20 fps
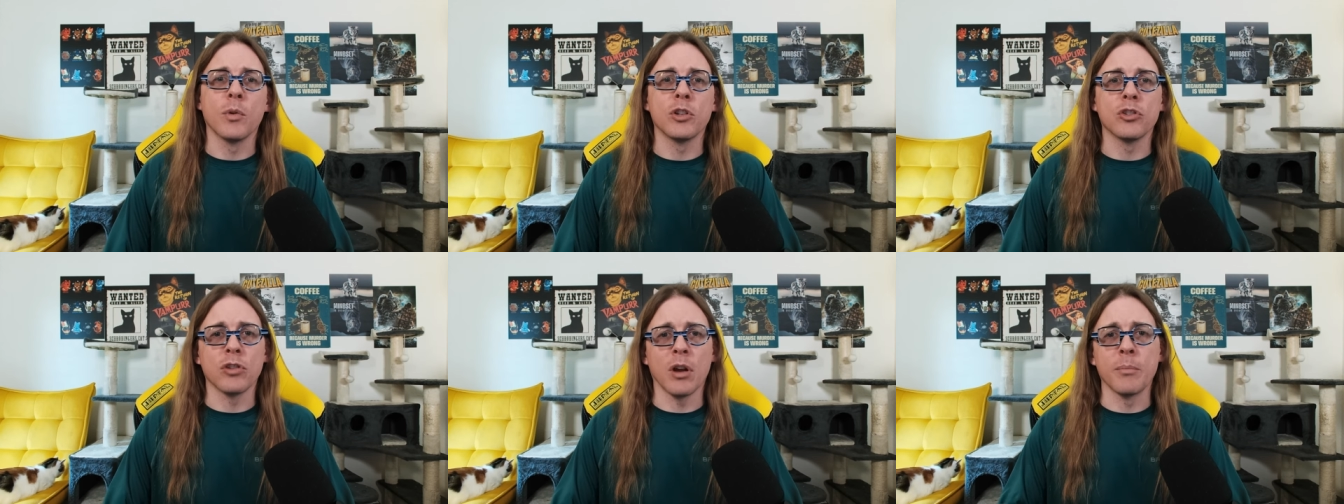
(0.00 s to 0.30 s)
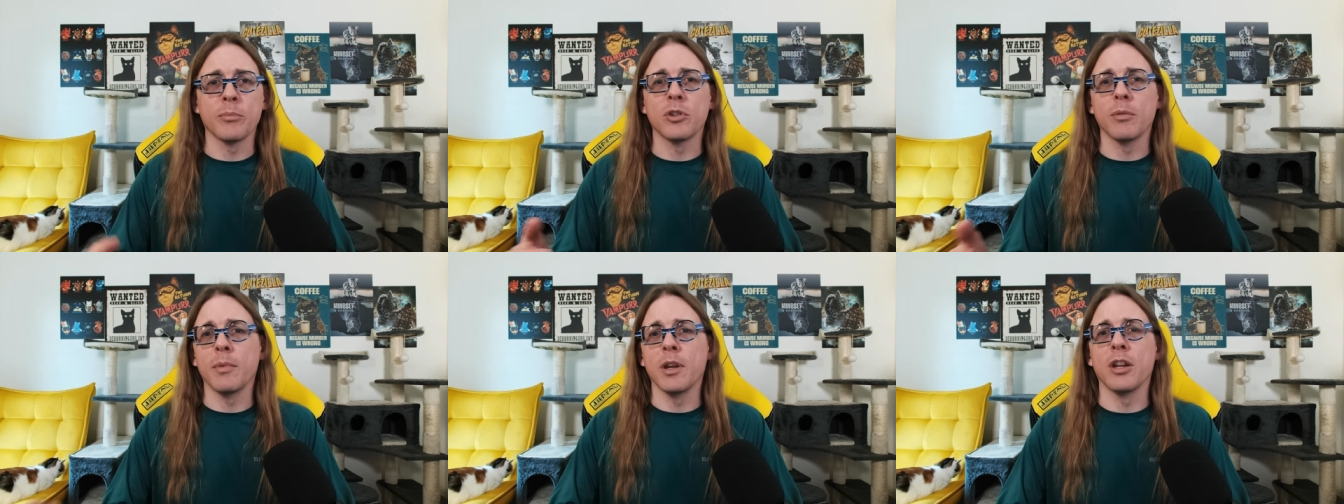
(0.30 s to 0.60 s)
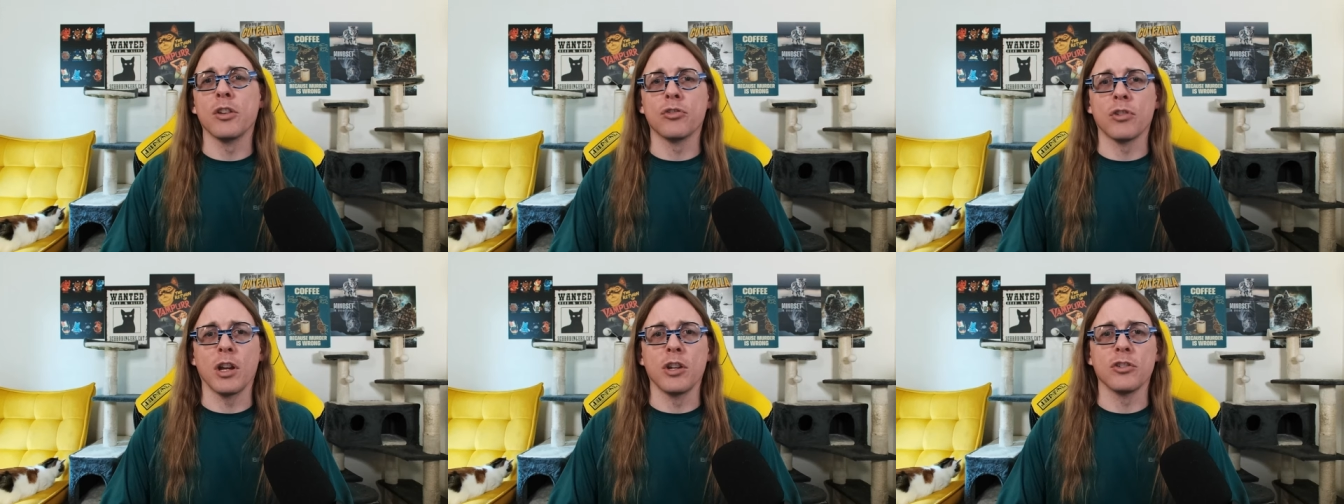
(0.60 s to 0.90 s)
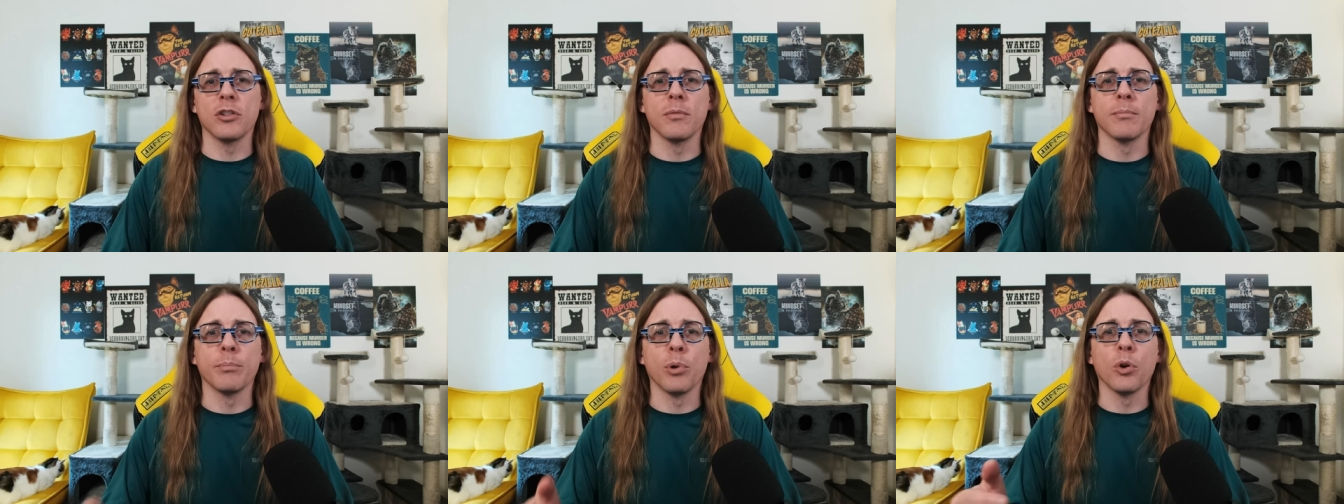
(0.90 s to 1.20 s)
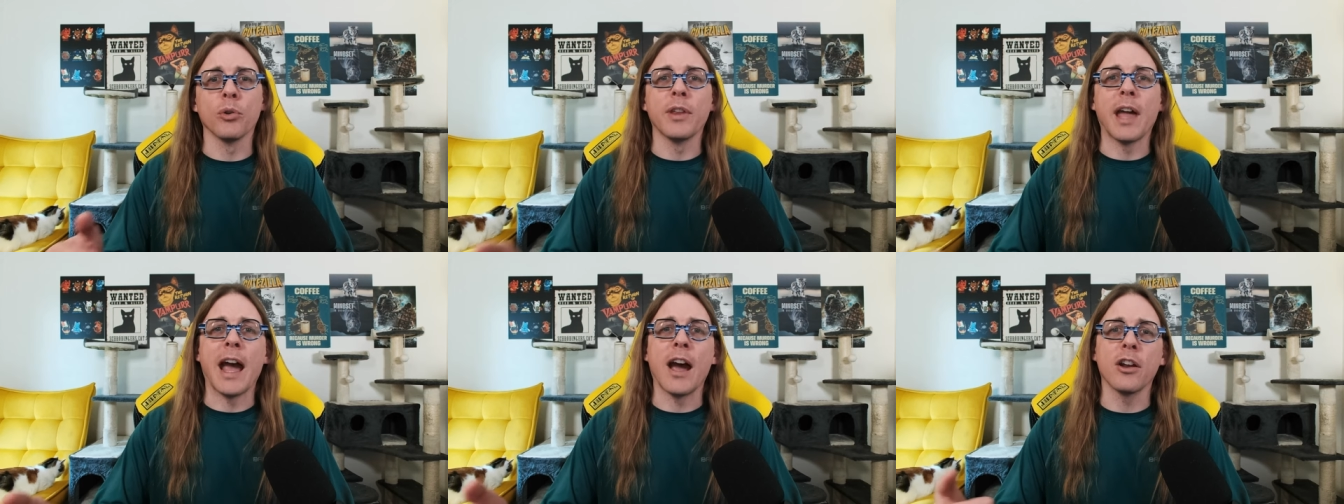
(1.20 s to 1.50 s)
when Trump's administration
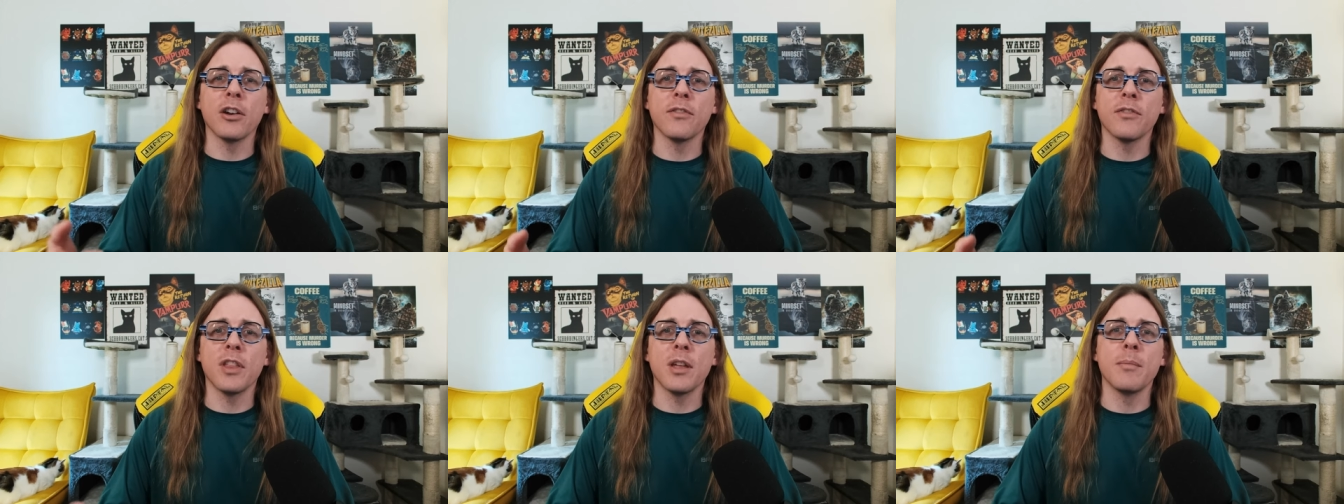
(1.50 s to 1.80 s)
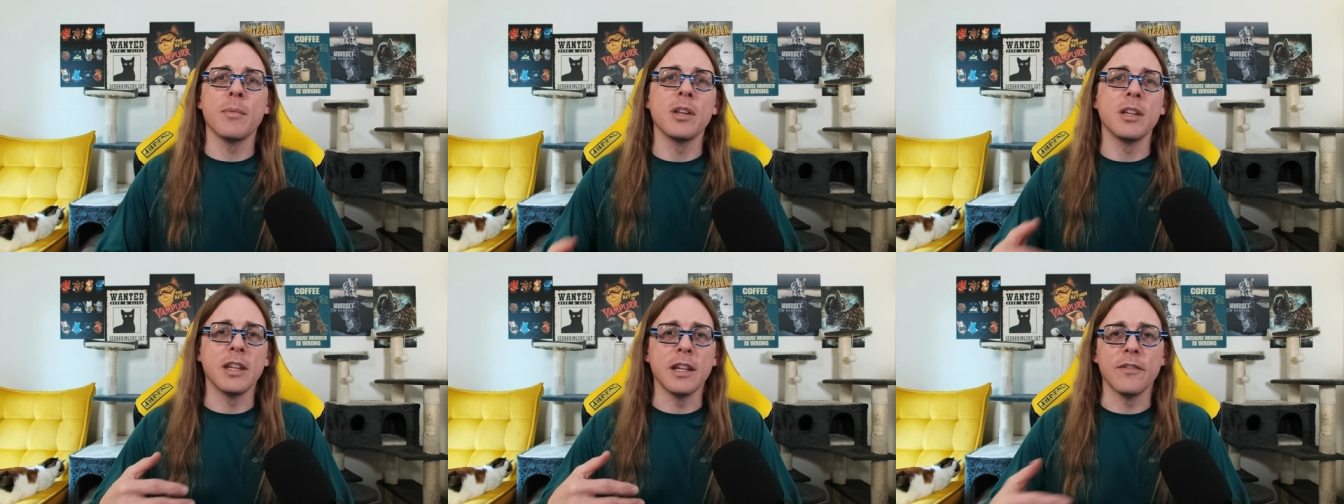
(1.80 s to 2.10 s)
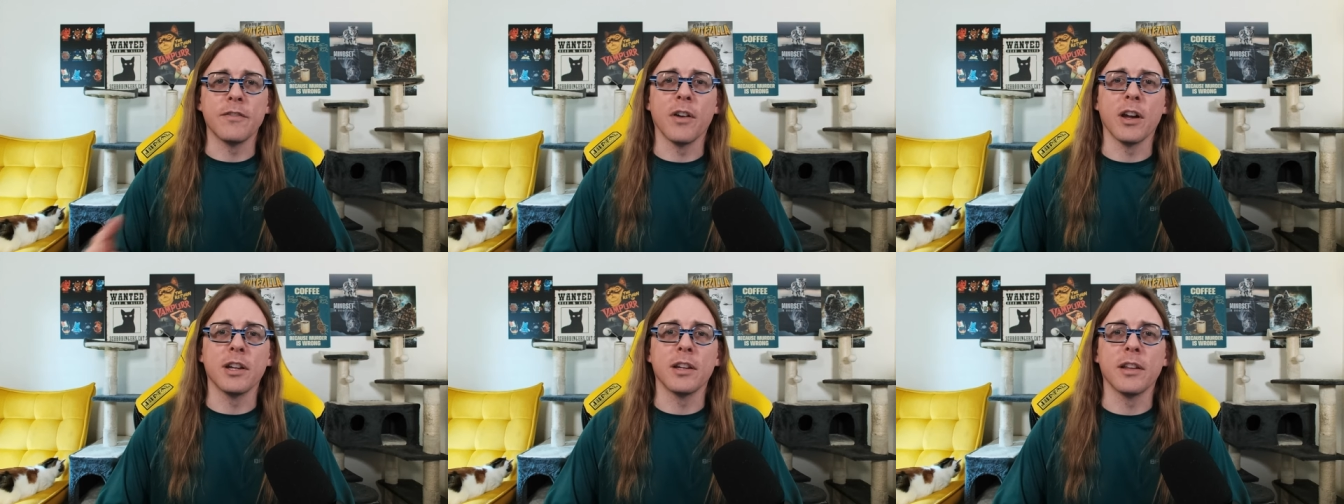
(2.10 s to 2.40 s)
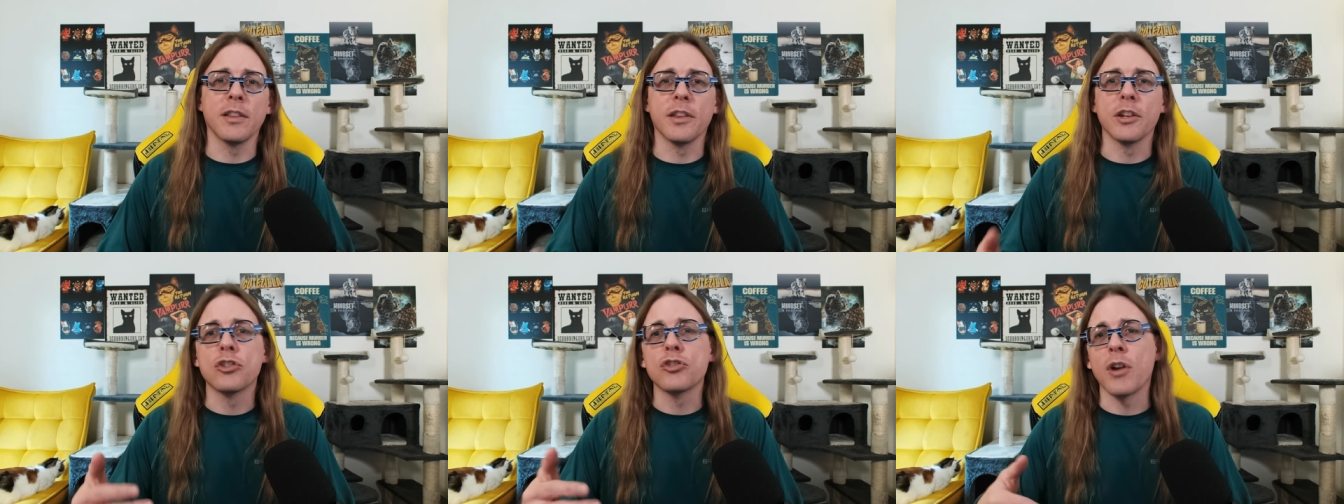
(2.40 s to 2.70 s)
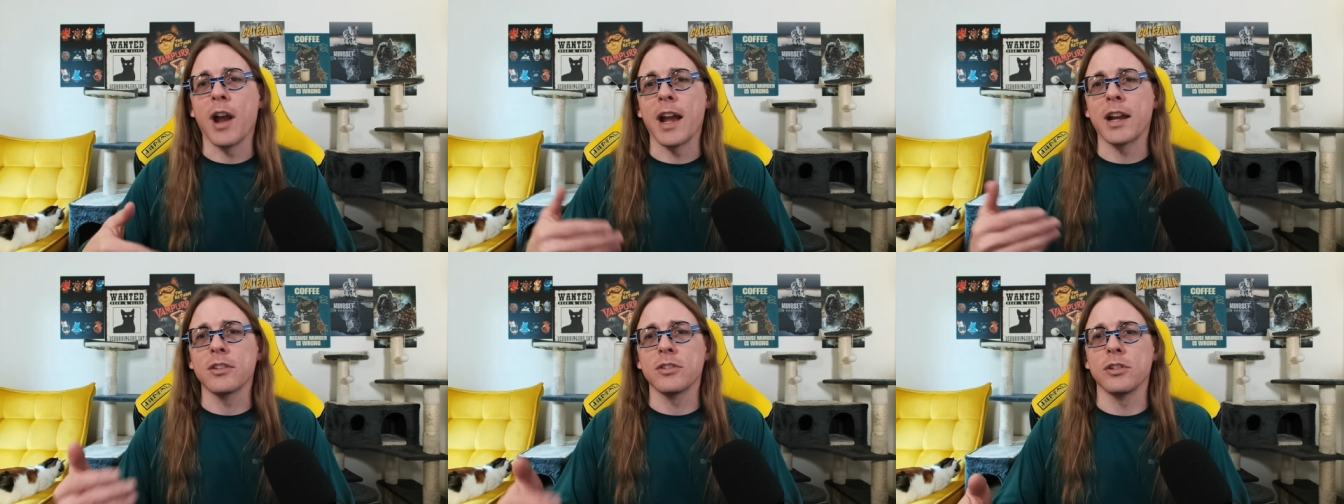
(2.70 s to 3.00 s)
pulled out of them and defunded the
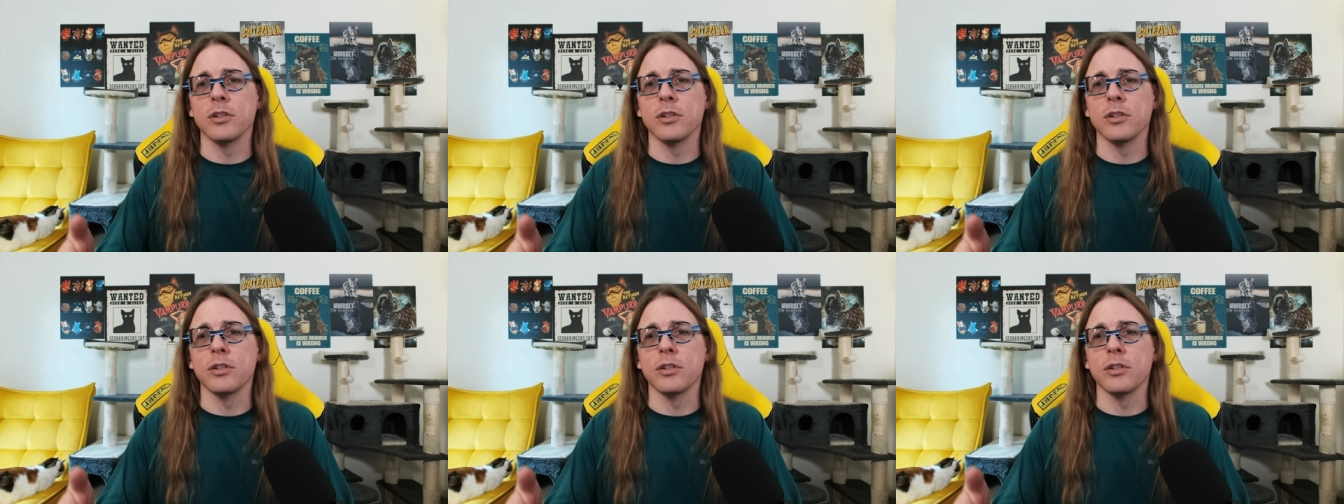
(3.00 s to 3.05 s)
Track